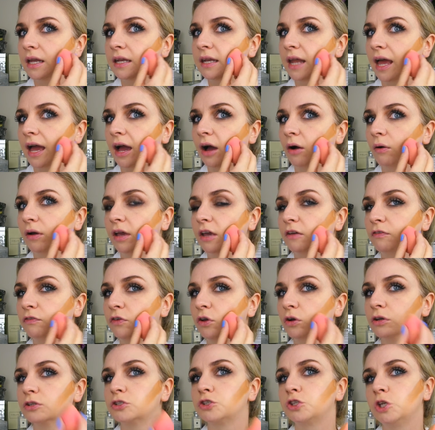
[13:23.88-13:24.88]
Now,
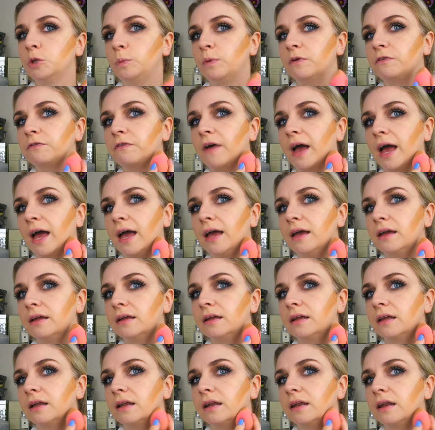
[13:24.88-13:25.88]
if you're super fair,
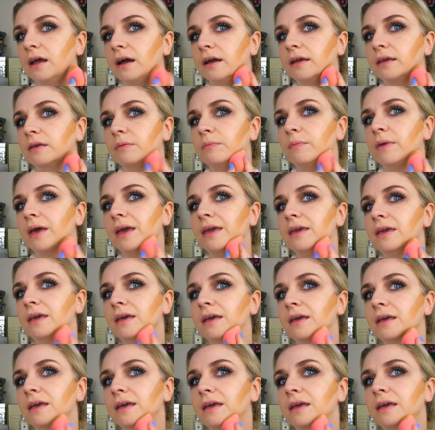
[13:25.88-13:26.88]
like
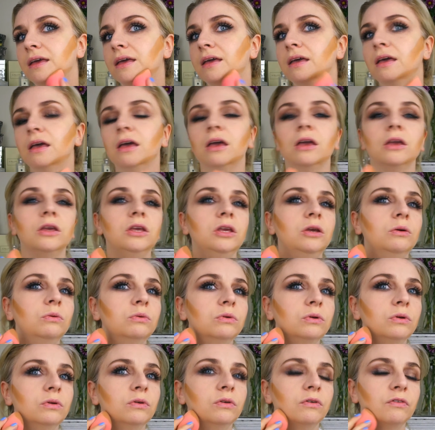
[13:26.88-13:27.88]
me, you
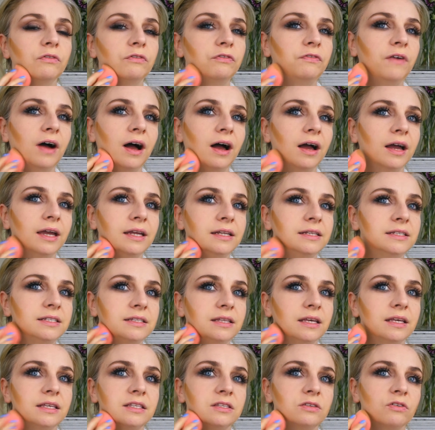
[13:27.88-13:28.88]
will find
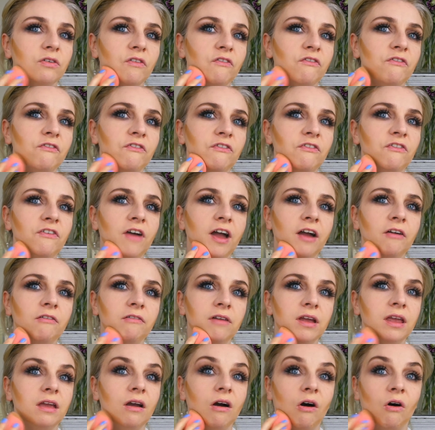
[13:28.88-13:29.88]
this
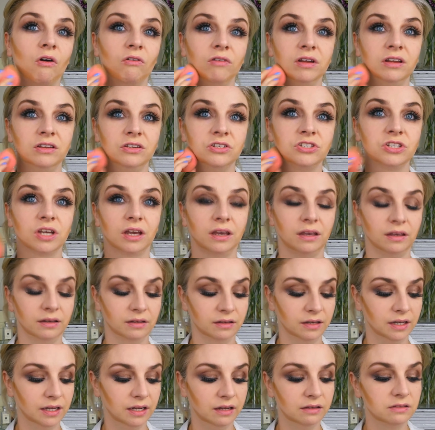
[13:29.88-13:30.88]
very orangey.
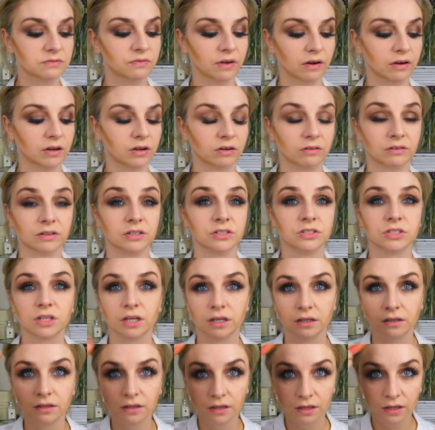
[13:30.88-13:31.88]
It is very
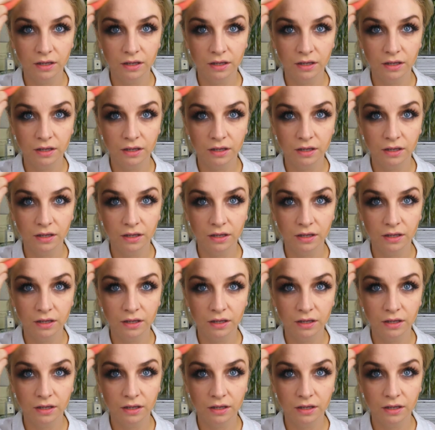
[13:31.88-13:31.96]
orangey.